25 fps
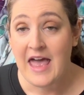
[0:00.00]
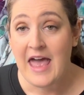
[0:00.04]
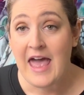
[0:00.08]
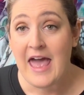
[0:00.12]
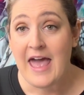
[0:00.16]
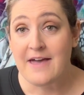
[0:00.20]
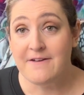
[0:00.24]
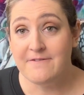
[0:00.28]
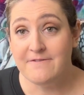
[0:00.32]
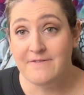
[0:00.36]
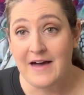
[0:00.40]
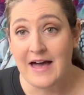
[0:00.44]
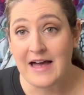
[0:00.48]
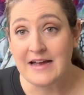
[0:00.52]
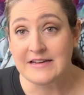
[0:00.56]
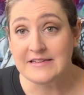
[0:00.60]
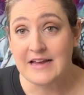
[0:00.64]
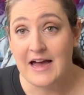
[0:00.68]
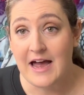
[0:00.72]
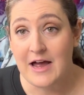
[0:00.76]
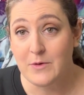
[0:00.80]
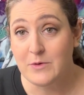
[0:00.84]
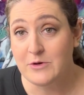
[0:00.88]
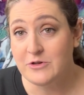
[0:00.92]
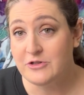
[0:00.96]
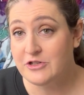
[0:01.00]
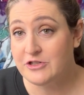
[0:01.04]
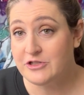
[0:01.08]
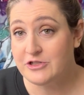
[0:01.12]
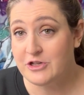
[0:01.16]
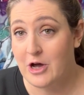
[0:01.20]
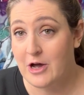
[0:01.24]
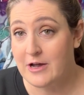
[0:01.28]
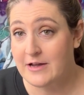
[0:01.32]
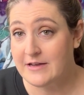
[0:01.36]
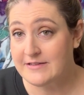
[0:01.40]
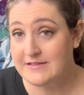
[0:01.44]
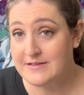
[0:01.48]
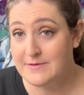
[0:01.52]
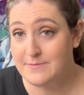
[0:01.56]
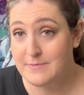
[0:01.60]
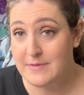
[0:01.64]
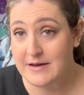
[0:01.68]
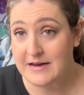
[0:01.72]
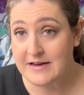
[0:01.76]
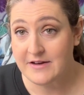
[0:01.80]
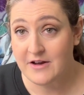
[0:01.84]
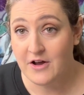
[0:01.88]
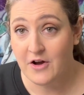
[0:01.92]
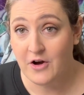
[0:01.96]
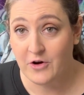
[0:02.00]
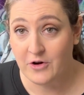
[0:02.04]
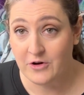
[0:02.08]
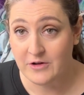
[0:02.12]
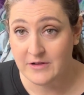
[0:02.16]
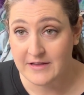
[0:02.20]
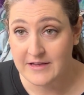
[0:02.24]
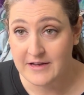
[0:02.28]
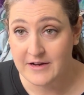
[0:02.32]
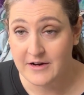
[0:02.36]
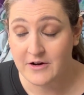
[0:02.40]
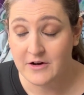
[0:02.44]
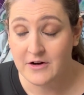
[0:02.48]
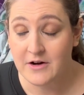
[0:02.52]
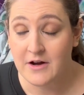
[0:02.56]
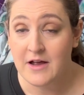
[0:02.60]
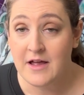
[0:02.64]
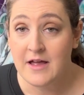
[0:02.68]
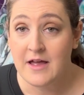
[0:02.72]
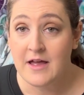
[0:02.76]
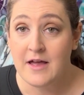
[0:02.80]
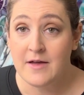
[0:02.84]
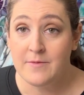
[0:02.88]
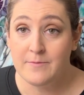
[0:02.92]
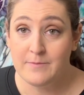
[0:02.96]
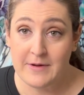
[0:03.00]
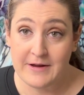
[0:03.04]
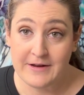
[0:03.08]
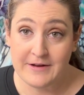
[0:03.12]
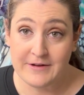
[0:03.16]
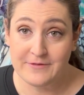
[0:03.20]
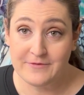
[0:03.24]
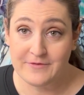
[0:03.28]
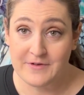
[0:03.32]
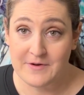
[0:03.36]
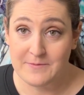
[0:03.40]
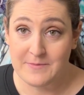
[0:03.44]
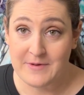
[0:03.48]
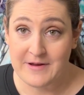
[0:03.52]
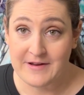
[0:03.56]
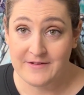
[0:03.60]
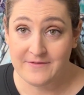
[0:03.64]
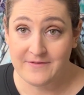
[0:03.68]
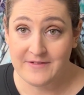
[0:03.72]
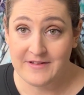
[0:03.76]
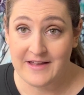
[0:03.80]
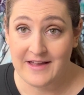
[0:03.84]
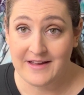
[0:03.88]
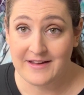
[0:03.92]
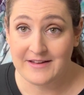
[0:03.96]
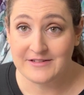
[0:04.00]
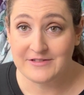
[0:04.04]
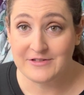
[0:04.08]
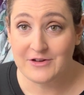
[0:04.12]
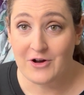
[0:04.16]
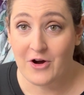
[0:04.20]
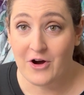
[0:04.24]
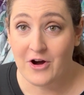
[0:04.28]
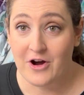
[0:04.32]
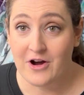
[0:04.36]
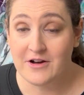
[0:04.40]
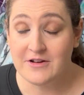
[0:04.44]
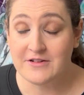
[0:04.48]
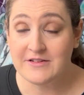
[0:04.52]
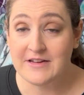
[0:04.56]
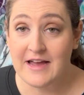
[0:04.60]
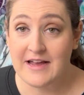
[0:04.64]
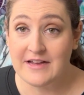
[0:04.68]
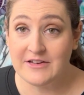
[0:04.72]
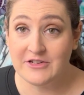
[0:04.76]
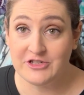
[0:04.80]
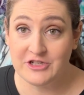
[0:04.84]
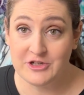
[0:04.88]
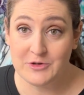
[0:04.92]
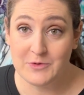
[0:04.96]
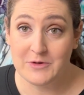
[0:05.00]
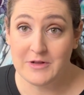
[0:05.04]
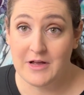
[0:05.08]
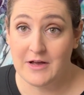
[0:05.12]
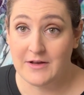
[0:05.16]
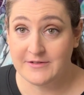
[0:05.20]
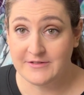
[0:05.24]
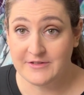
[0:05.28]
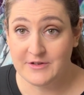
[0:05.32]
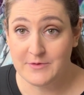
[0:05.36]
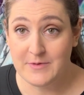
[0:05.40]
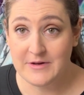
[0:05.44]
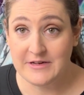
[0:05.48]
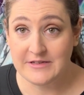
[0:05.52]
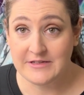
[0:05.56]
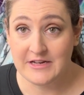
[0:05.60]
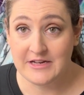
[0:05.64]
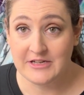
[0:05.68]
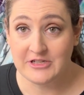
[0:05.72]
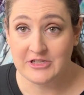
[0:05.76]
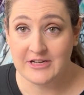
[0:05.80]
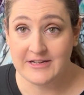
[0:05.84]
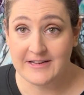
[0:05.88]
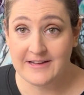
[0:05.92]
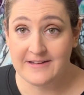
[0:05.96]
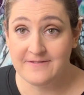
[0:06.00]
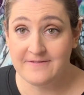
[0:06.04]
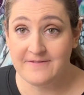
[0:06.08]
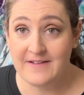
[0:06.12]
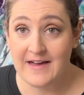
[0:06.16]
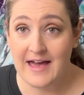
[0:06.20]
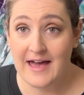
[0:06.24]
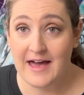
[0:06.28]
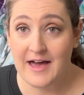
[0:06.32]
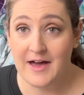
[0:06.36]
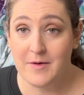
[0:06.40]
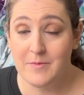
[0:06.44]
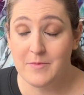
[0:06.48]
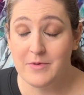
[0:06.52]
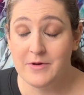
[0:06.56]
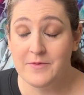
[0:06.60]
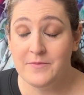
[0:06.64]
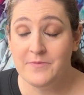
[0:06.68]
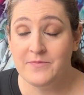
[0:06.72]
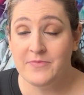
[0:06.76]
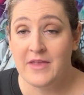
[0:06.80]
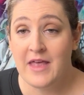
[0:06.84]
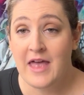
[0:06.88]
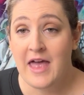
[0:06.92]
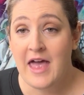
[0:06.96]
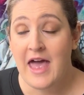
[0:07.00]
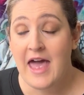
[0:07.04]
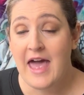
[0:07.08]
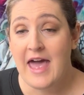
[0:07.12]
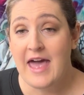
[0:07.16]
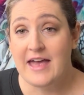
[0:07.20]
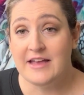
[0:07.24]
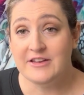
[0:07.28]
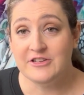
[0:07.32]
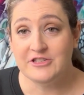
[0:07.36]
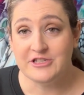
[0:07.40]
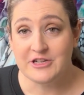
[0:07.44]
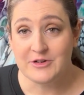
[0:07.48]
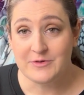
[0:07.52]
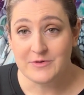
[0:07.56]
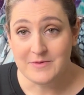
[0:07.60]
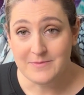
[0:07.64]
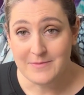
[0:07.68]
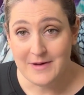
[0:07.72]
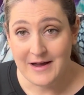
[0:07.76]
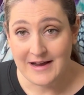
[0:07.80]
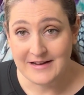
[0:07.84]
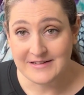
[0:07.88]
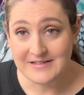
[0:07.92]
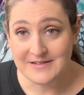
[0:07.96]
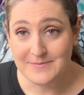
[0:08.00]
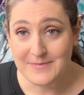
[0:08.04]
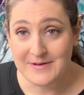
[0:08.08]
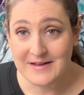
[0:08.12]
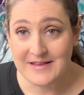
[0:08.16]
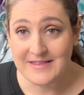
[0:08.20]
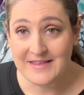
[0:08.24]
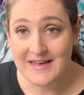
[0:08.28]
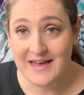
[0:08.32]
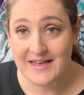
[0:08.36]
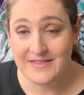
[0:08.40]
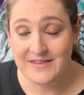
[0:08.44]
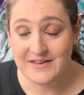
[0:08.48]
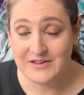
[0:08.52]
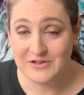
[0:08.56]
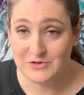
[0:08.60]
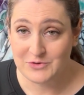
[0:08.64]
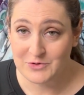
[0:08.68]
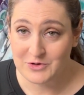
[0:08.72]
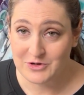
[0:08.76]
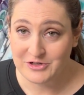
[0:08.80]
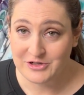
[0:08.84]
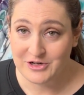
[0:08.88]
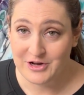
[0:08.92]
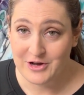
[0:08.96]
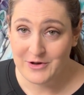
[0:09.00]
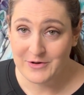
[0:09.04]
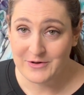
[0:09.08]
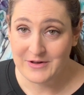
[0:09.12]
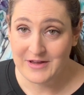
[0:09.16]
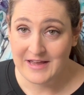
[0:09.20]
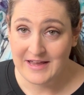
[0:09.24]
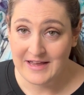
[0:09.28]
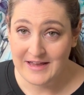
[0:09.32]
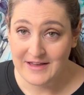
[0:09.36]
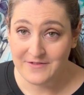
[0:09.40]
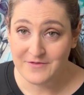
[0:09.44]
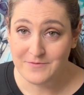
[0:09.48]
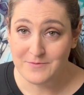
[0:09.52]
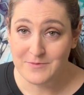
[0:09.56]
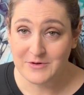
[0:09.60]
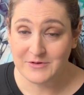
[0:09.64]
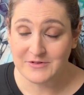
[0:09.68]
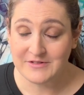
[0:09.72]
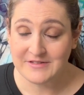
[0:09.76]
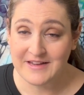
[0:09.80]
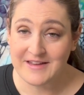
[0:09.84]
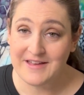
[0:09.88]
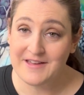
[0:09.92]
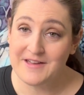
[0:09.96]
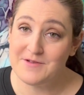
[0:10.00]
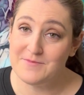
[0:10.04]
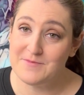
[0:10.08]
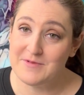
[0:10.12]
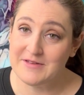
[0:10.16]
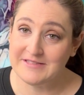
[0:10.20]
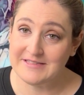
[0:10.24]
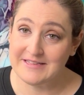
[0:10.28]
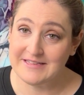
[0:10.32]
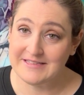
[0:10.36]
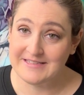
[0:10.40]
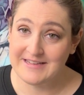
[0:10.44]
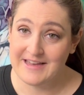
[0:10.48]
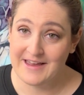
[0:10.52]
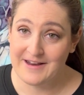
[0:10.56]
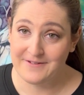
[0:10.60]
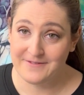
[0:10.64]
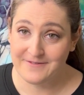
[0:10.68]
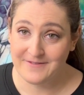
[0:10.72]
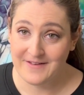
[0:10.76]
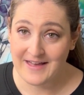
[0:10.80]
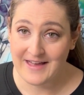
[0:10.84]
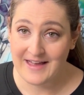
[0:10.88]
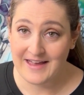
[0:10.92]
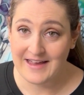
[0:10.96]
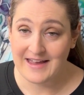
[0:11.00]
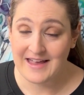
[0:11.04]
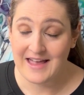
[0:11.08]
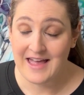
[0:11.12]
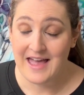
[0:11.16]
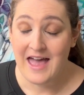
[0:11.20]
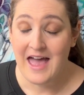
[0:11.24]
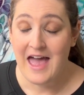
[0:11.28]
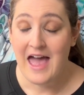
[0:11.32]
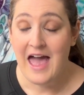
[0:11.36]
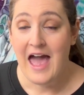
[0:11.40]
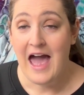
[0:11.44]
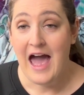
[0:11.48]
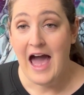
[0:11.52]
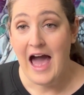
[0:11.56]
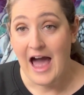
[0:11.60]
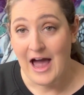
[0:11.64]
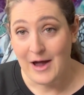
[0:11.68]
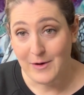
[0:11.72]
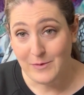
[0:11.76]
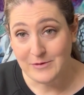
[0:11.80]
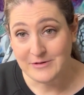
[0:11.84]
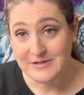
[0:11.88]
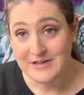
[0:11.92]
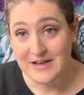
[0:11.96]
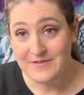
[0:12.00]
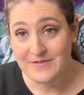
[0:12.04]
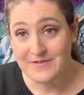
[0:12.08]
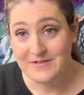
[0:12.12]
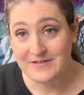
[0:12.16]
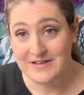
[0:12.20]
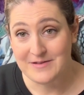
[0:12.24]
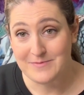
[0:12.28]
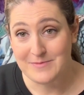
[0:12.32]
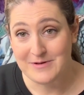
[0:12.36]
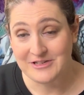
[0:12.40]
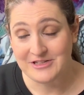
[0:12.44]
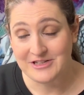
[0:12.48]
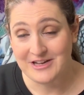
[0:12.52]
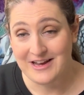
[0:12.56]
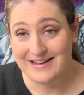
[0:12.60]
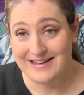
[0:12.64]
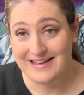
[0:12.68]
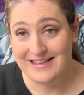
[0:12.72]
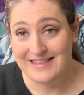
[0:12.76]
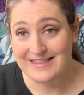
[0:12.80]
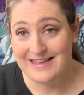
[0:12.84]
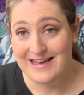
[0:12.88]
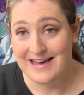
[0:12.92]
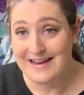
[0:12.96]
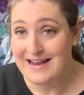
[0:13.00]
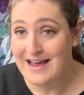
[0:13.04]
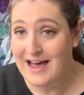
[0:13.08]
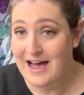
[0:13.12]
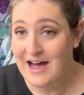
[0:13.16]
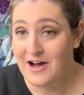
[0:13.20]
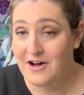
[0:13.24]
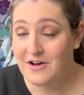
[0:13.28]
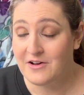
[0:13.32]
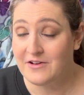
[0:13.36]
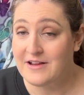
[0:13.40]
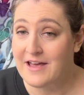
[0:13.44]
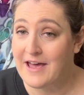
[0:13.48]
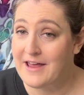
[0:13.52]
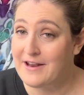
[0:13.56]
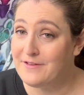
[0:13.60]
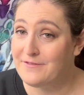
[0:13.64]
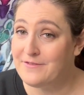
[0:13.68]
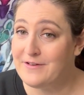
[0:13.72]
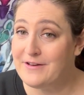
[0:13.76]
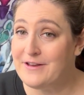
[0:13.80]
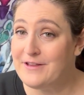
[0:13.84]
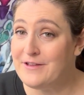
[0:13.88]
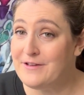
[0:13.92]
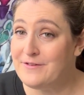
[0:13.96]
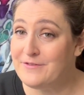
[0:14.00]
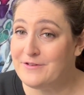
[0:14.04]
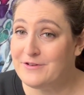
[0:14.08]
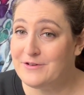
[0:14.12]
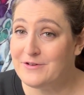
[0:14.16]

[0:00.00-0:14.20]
In fact, I was just talking to Mina earlier, Mina from Mina Villegas Art, and she will also be teaching at FAB. And she reminded me that the Georgia O'Keeffe Museum is in Santa Fe. I will definitely be checking that out, and if any of you